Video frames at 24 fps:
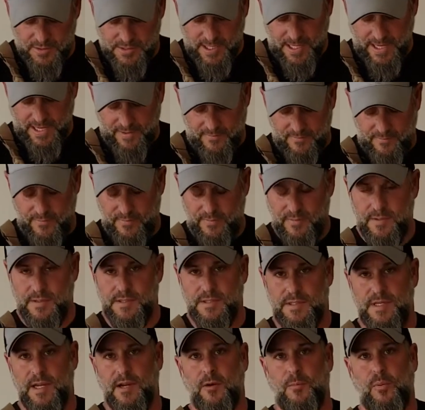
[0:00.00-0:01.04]
I have
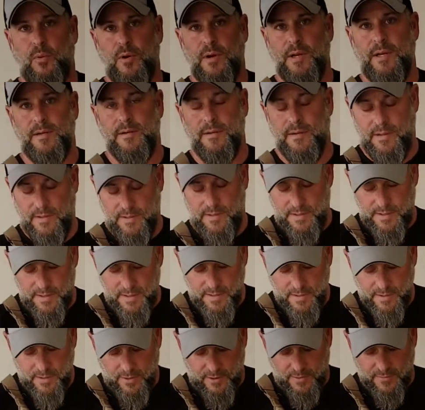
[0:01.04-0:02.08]
single point
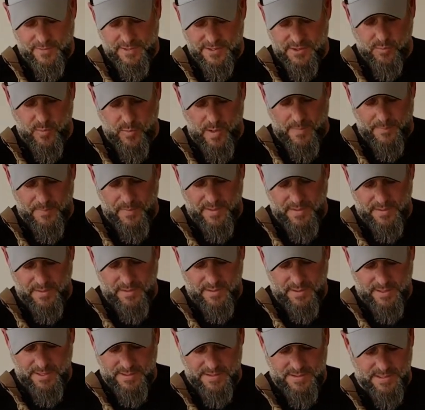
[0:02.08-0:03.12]
on this weapon.
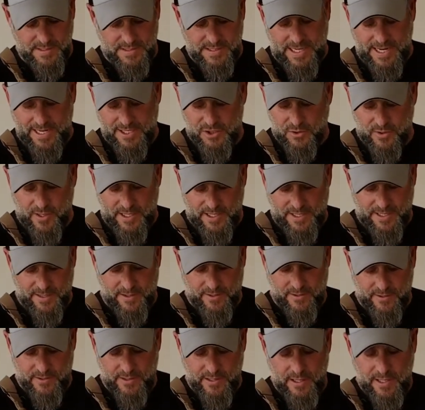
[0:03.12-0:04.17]
It's attached right here.
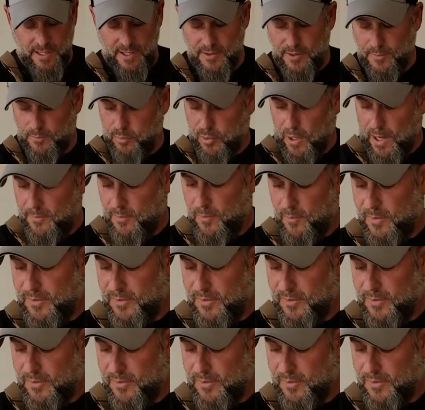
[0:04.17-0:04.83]
The problem with